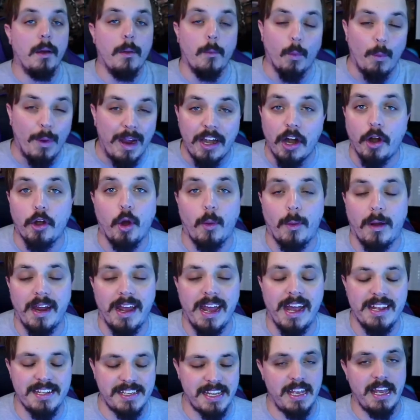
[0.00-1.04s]
We don't know where
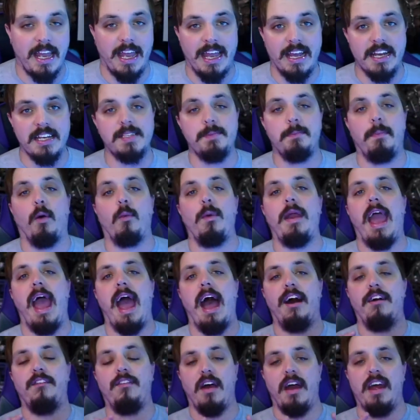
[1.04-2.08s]
he is, but we
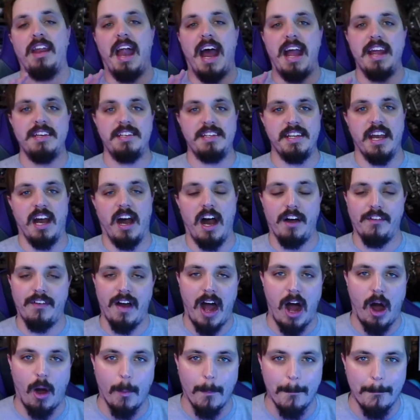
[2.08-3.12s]
have an idea of
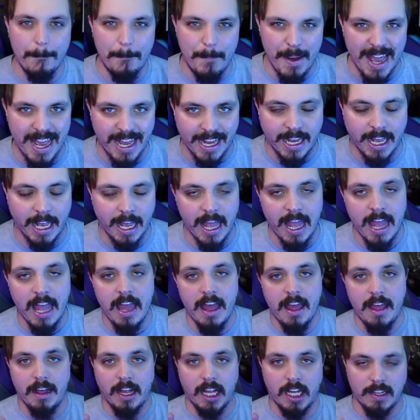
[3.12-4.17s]
how big
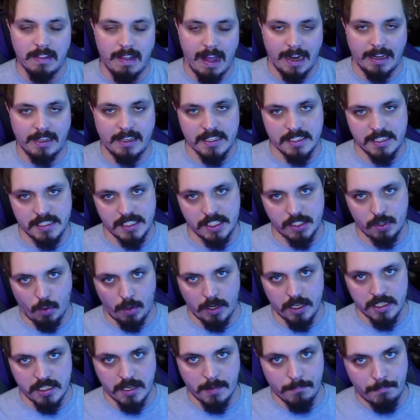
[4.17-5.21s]
Galactus is
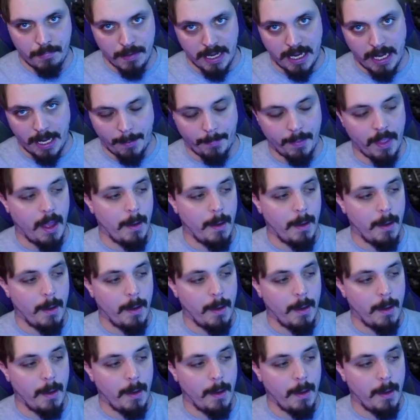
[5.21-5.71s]
going to be.